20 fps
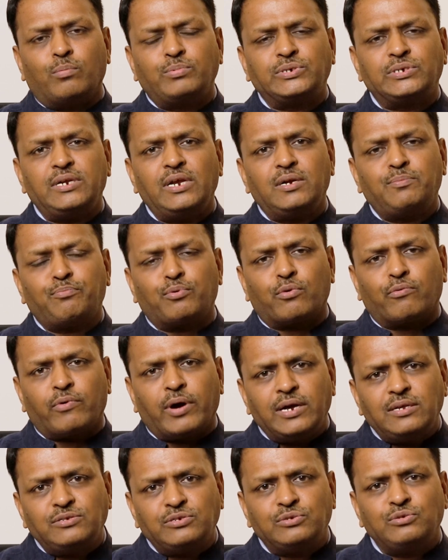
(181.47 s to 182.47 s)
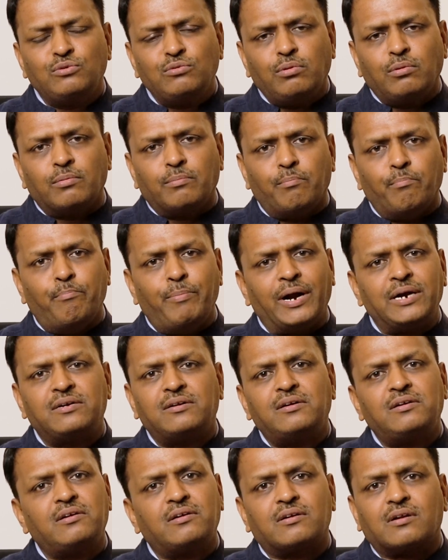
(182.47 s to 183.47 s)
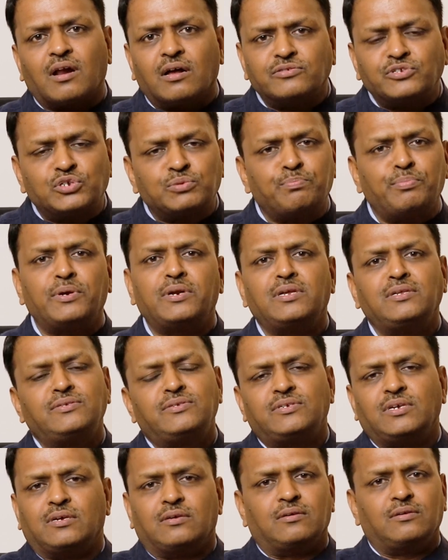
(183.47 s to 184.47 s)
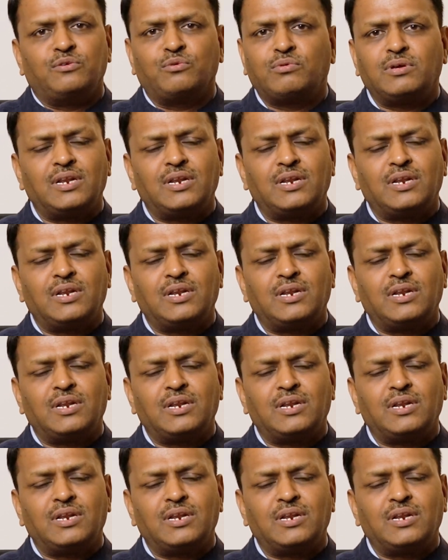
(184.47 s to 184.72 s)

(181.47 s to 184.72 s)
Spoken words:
obviously it provides you better transparency.